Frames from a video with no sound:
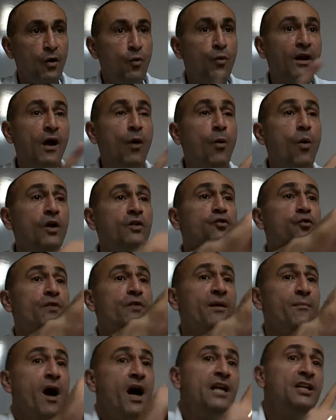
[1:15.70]
What I want to
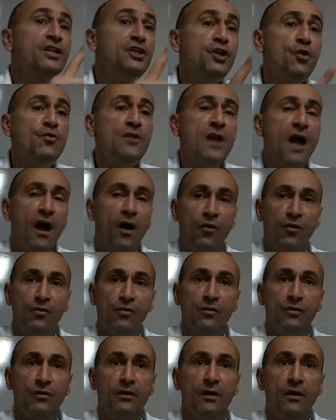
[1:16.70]
remind you now
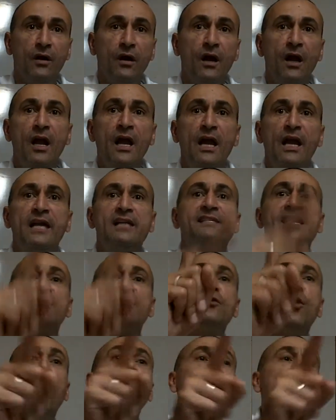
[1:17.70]
is
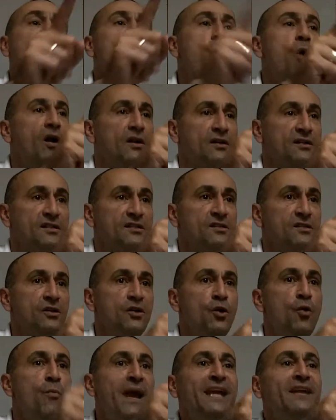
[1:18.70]
that only once
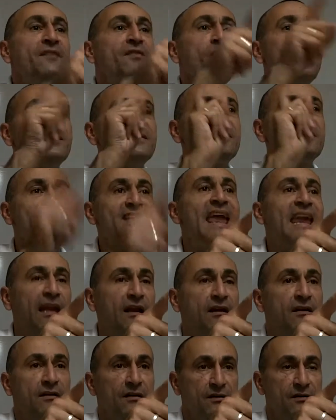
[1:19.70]
you make the
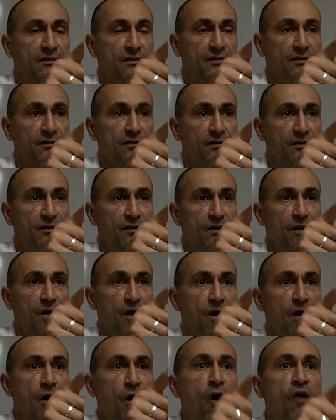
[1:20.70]
mistake
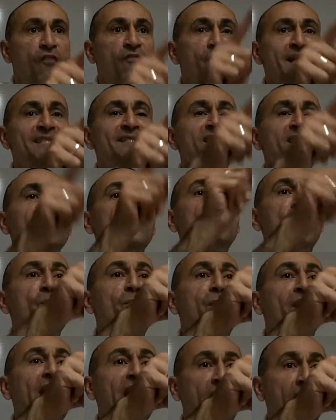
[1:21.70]
of
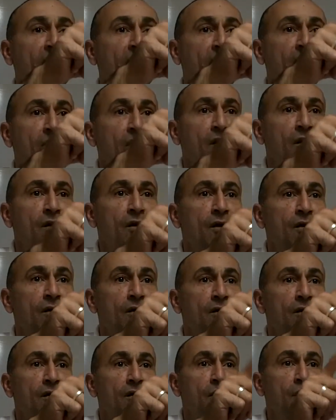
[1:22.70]
misinterpreting
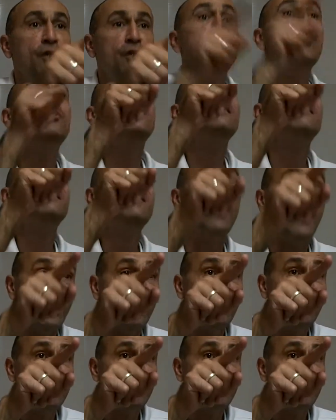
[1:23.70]
unity